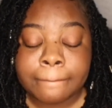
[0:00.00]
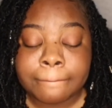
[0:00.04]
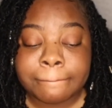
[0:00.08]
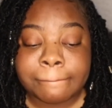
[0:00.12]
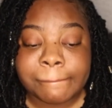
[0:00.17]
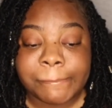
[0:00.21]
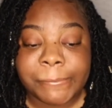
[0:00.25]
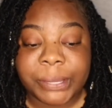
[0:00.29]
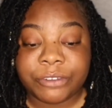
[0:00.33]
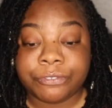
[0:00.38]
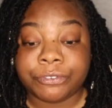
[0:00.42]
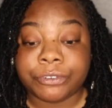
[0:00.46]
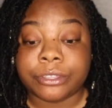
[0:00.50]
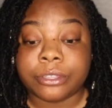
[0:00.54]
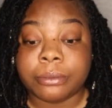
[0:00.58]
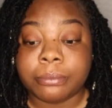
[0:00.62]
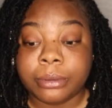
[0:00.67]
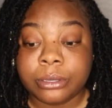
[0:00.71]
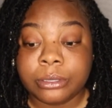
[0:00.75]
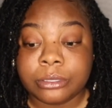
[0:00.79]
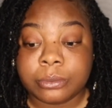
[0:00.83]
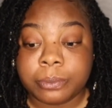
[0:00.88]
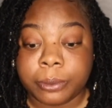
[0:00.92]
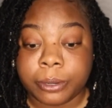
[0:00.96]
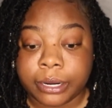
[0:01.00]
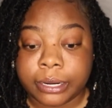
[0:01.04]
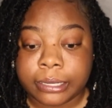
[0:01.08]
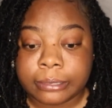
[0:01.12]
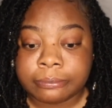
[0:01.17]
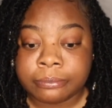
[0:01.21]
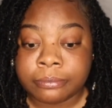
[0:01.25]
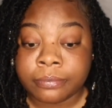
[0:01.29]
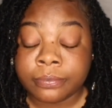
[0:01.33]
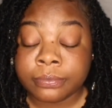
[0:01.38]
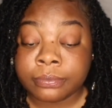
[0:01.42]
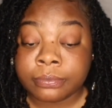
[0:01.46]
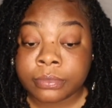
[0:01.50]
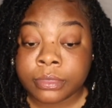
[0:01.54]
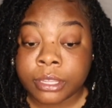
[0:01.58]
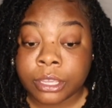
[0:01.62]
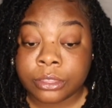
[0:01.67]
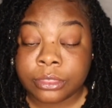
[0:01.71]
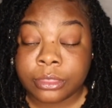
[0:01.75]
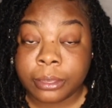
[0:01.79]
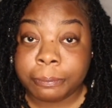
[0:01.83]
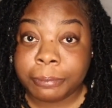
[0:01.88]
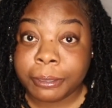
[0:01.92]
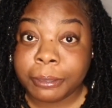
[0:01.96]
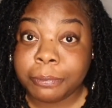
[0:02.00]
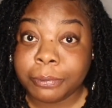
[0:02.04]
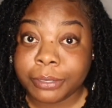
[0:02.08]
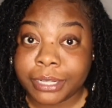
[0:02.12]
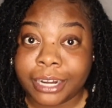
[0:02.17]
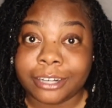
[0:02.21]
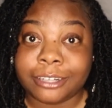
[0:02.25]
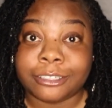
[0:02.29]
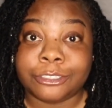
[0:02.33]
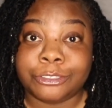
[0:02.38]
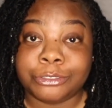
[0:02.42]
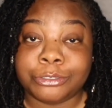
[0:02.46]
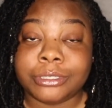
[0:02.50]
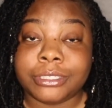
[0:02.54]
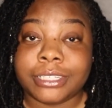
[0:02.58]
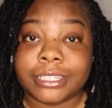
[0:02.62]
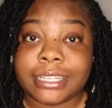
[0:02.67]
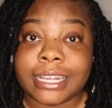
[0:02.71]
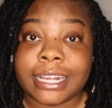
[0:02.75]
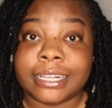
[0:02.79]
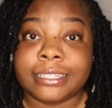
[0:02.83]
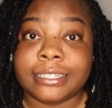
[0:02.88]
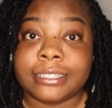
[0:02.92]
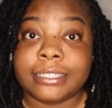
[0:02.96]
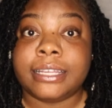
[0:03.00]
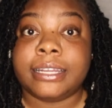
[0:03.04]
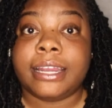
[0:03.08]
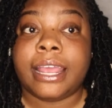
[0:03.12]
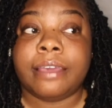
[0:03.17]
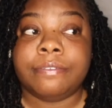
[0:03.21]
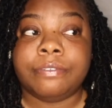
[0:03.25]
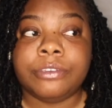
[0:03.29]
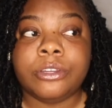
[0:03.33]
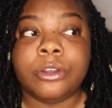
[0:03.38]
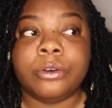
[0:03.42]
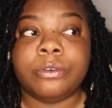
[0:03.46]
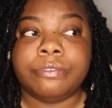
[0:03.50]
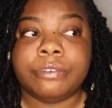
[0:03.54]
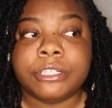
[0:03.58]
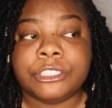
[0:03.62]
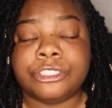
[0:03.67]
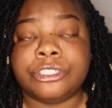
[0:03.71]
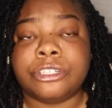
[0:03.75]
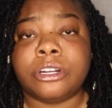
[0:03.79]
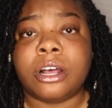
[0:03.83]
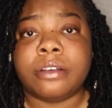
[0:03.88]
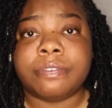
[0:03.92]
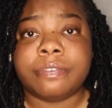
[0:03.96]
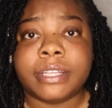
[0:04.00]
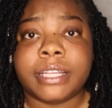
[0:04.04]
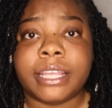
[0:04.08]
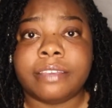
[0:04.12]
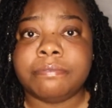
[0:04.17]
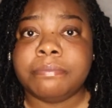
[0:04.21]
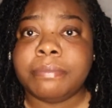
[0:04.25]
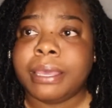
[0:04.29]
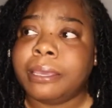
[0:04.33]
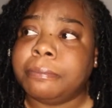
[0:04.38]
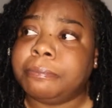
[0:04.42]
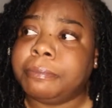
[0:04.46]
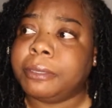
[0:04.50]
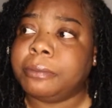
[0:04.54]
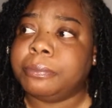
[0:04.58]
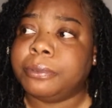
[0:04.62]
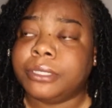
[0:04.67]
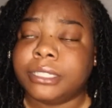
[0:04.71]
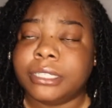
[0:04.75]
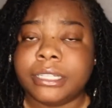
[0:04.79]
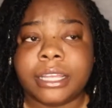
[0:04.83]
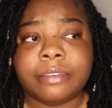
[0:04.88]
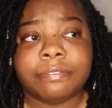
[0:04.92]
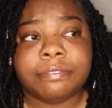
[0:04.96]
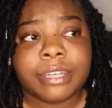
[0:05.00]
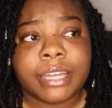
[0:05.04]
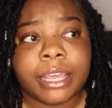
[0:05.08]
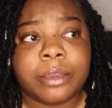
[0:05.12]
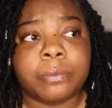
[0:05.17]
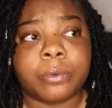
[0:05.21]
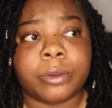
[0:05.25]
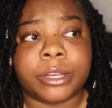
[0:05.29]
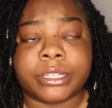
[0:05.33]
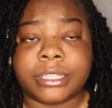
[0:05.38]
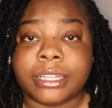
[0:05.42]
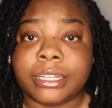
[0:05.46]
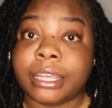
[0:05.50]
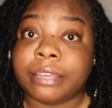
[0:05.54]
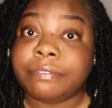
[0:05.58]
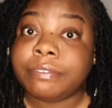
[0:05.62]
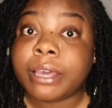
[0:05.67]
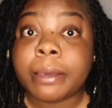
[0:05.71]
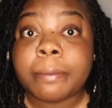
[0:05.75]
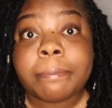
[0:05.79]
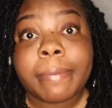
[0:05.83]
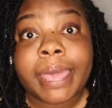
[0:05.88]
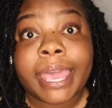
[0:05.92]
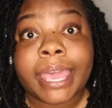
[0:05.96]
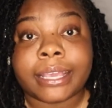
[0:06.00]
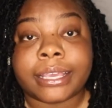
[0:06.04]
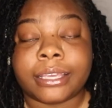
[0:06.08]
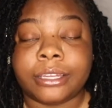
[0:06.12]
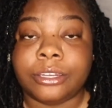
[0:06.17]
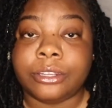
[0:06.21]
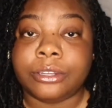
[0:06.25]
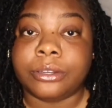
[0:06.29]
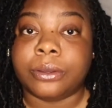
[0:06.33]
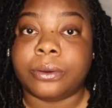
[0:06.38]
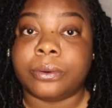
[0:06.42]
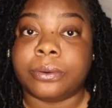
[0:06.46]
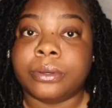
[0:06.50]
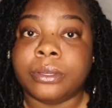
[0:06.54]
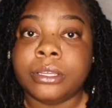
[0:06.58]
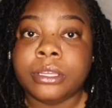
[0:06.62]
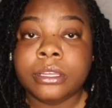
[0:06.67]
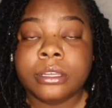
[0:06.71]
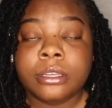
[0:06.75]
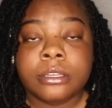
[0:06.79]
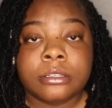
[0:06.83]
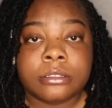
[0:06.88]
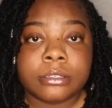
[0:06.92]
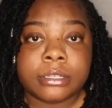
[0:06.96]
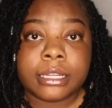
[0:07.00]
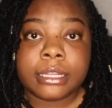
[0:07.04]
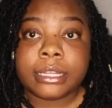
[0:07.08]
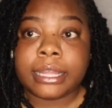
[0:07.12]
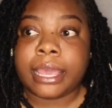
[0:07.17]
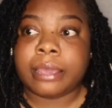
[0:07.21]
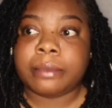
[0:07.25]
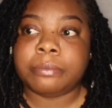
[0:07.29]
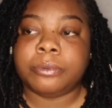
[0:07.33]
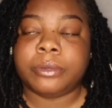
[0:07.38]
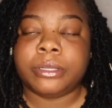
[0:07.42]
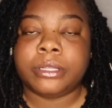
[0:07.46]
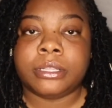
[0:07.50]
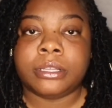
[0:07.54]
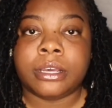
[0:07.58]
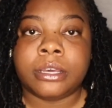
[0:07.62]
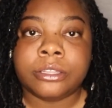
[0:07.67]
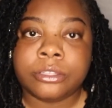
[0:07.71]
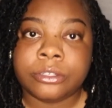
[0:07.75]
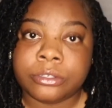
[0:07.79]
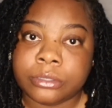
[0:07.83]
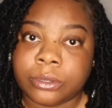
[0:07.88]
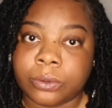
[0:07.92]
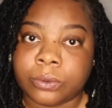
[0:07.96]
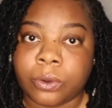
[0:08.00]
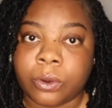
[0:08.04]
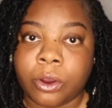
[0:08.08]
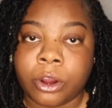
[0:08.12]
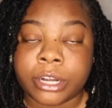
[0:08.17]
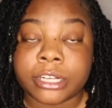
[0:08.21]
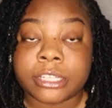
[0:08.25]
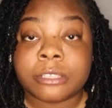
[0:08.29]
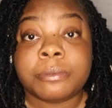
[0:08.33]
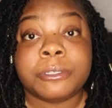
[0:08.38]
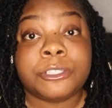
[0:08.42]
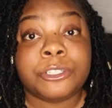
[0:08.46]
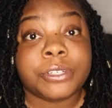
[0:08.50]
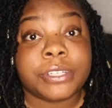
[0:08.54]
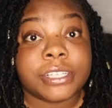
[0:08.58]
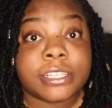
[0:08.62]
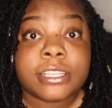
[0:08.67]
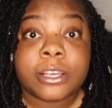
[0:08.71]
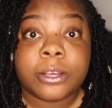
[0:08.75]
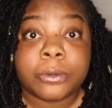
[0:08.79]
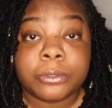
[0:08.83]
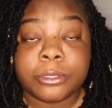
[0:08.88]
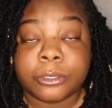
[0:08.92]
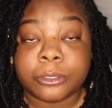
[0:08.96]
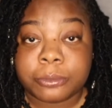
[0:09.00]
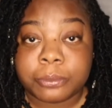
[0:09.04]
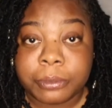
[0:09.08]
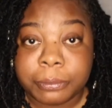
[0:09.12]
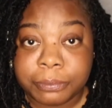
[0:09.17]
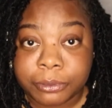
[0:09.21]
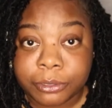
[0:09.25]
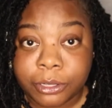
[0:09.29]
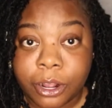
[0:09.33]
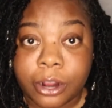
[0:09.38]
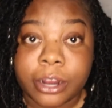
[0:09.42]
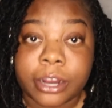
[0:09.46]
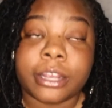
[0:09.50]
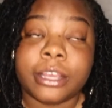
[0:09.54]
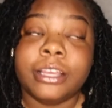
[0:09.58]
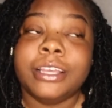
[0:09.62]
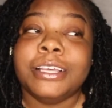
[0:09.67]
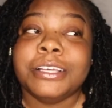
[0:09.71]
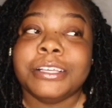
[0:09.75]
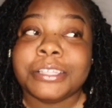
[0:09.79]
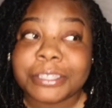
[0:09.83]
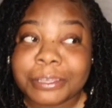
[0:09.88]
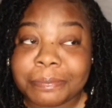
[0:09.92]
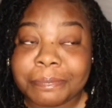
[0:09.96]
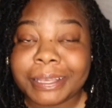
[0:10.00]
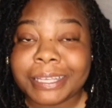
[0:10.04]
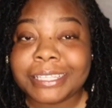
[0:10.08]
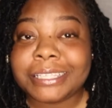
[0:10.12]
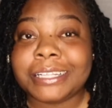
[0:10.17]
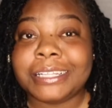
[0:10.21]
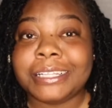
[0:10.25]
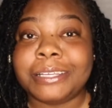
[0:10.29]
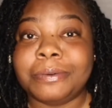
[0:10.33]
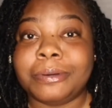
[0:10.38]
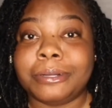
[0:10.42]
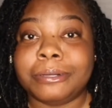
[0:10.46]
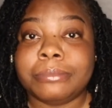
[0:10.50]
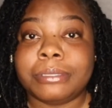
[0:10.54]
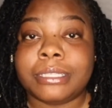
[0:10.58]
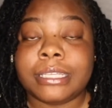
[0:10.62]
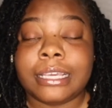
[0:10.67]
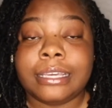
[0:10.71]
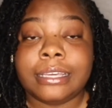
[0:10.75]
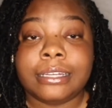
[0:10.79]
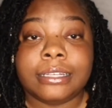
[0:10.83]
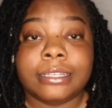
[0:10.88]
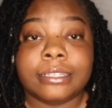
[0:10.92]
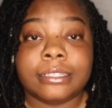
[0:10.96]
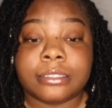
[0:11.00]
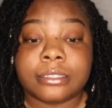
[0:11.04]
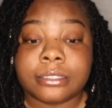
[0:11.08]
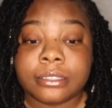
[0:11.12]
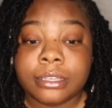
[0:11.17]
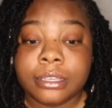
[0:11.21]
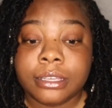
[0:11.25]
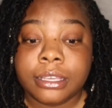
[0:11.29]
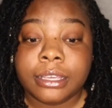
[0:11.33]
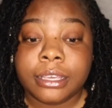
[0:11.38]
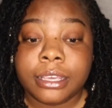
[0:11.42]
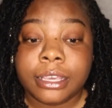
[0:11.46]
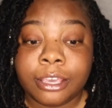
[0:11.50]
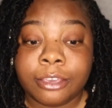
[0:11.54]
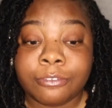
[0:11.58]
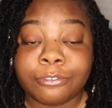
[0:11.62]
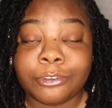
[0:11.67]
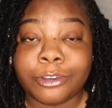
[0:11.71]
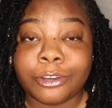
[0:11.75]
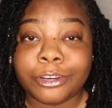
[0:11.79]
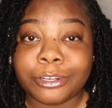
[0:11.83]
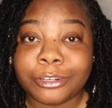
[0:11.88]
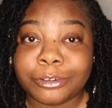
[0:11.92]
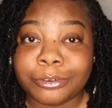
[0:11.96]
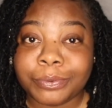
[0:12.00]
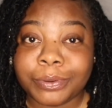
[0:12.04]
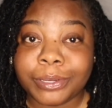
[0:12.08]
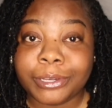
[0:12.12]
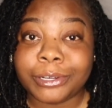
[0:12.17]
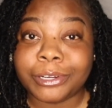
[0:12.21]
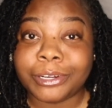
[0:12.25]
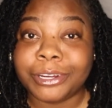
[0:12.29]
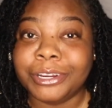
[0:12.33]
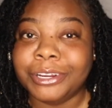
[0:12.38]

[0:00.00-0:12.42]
But for the most part, the people that are truly talented have, ventured off, and they've met people and they've networked and they've come back and, collab with other local artists, but you can tell who those people are. So basically what I'm saying is, if your career